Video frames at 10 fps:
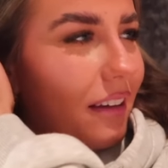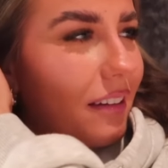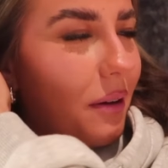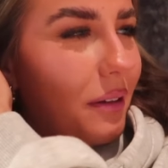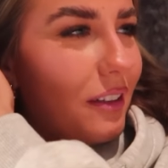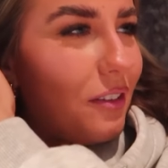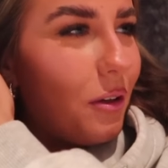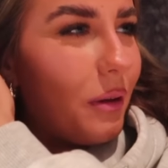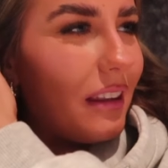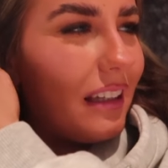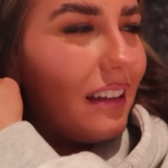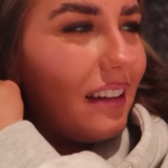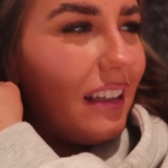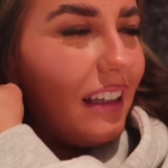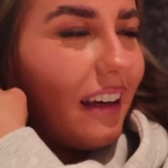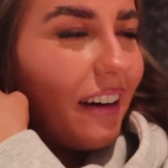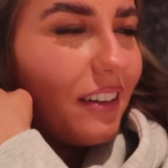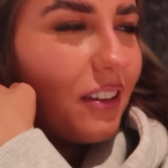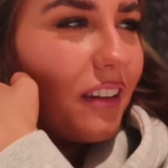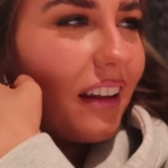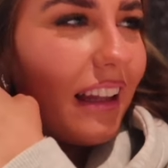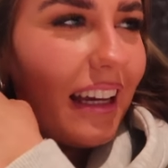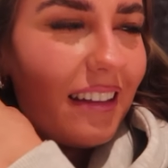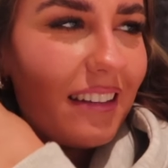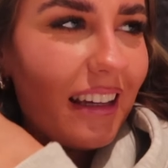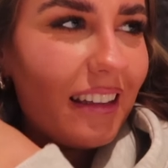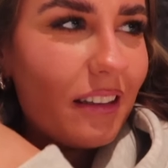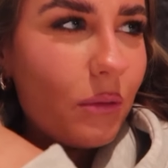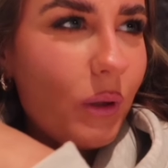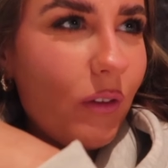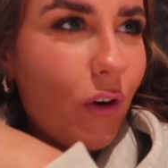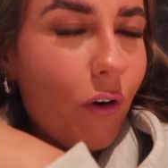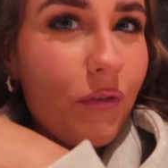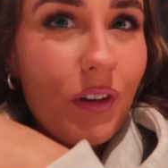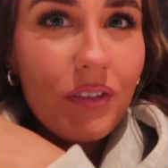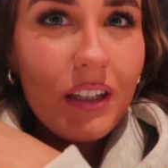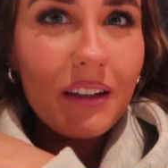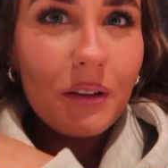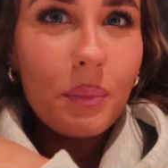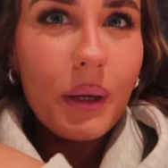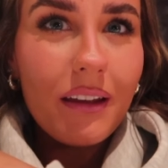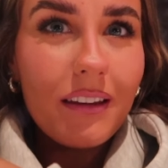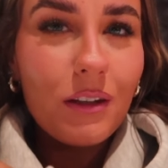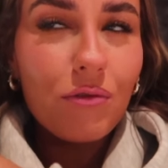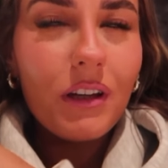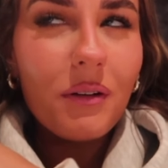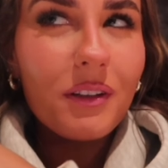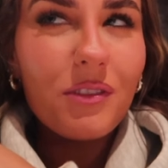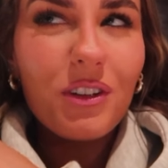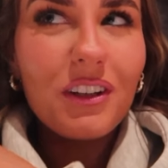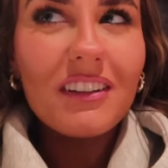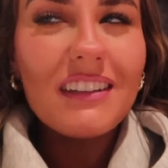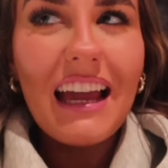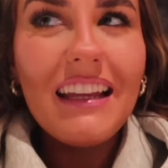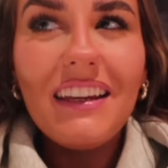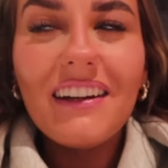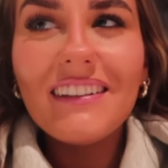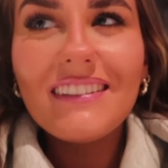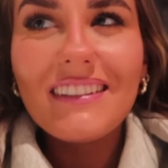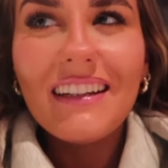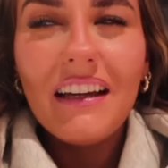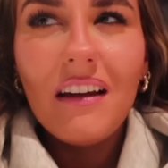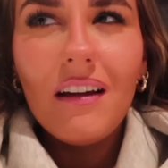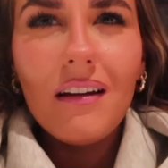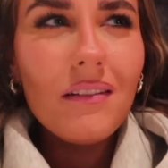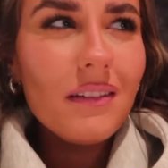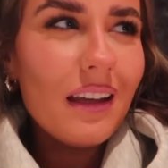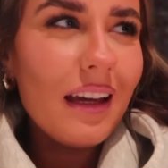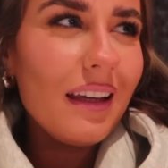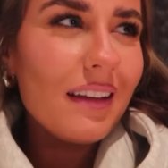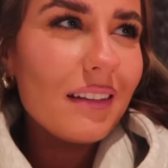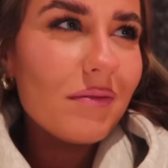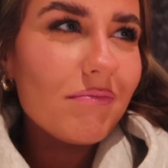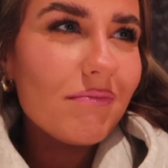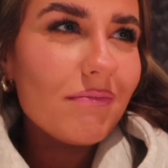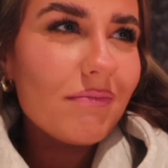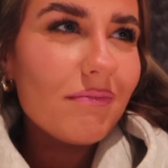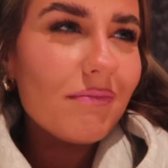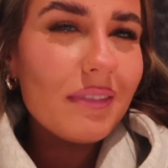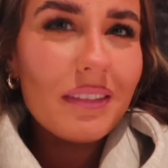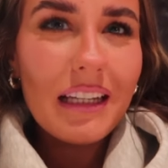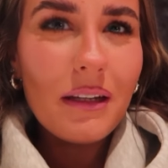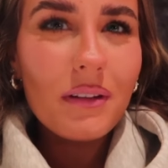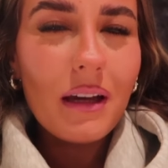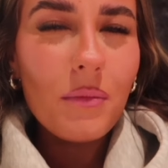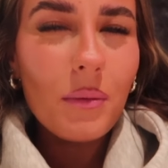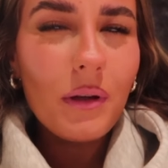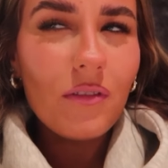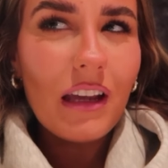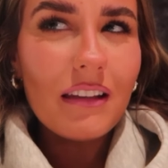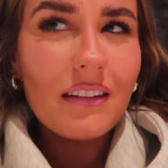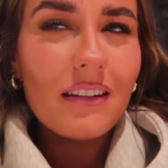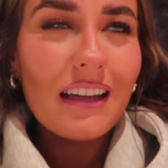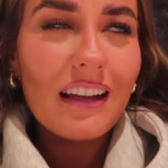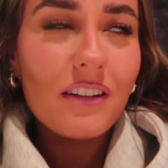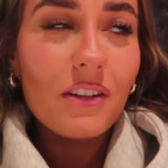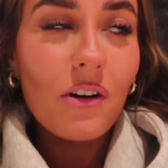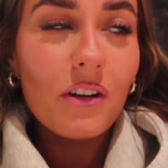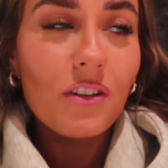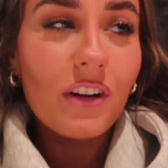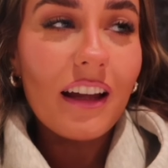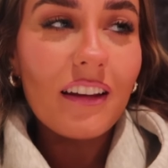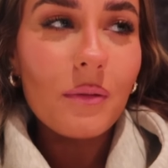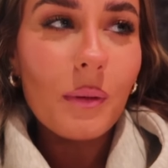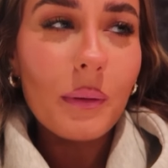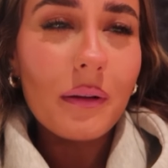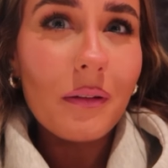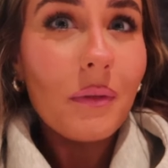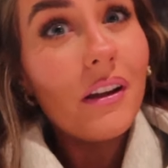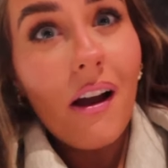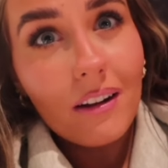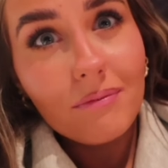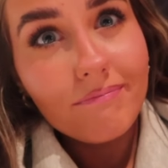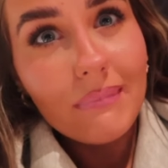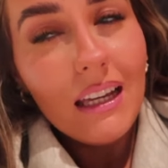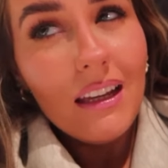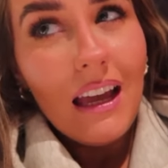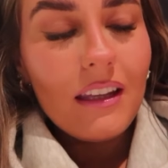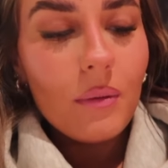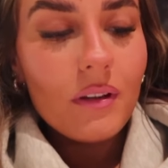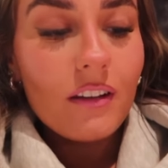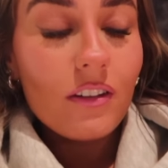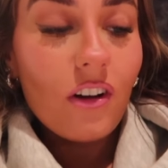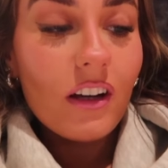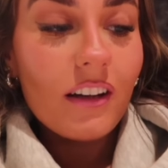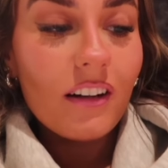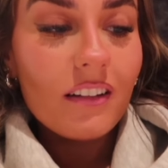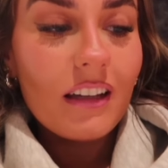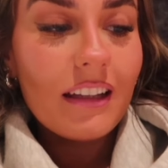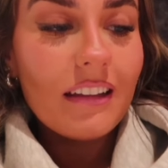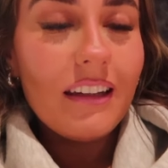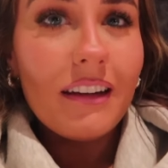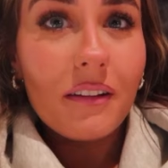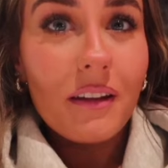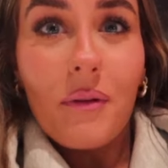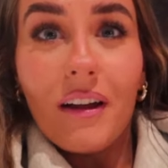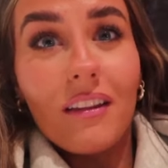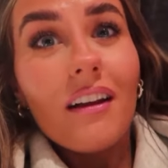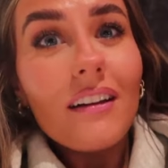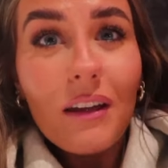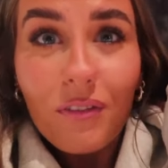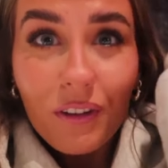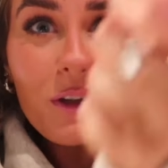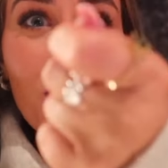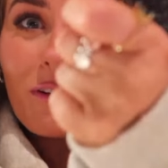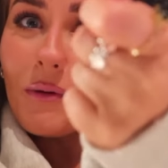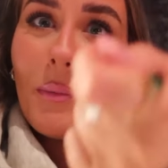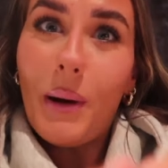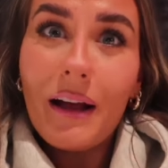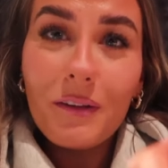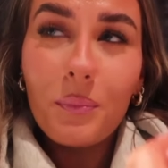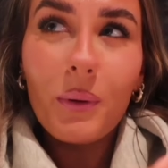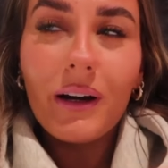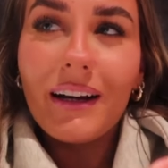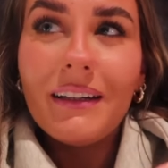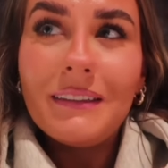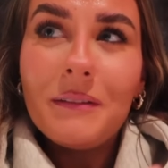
something to do with the years on the license, we've got 50 years, but the real ones have only got 10 years. I was like, and he was like, I'm not being racist against Scottish or English people. I was like, well, you are. He was like, sorry, girls, can't let you. And I was like, well, luckily for you, I've got my passport.